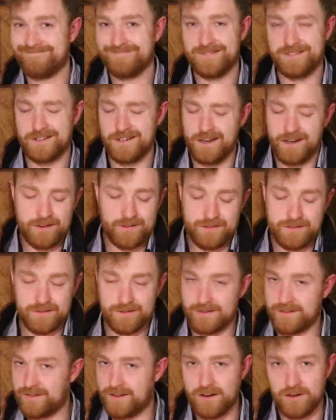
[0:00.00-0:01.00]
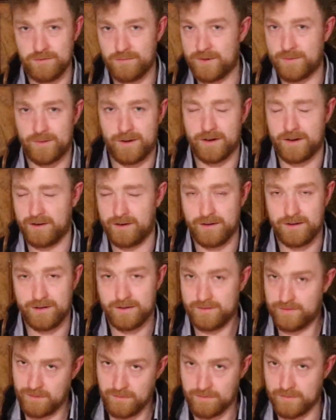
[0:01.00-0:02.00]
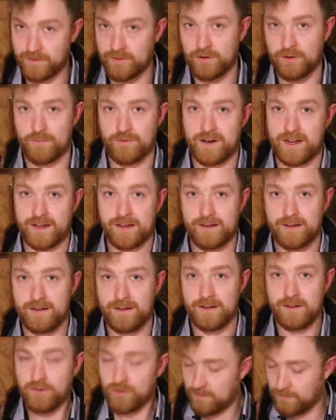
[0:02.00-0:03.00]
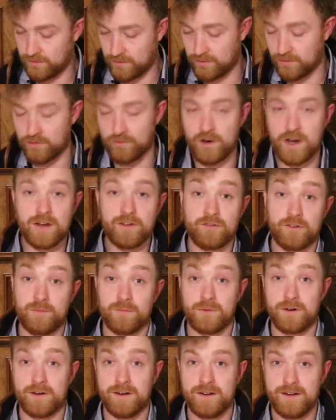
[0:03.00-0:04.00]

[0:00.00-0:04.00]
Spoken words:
It's not. It's not going to be spot on. Something's going to break. Something's going to go wrong somewhere